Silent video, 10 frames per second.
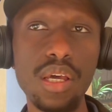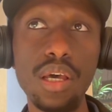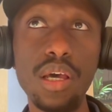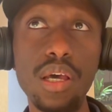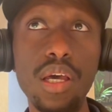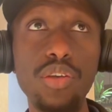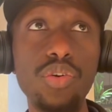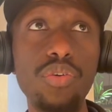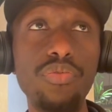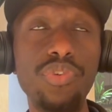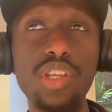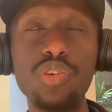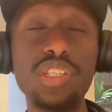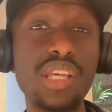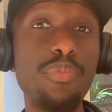
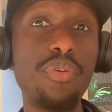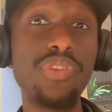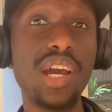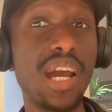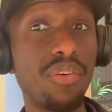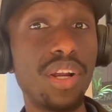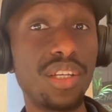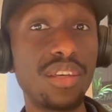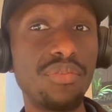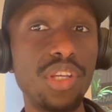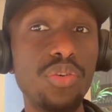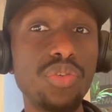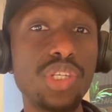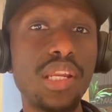videos, some of the high ranking videos,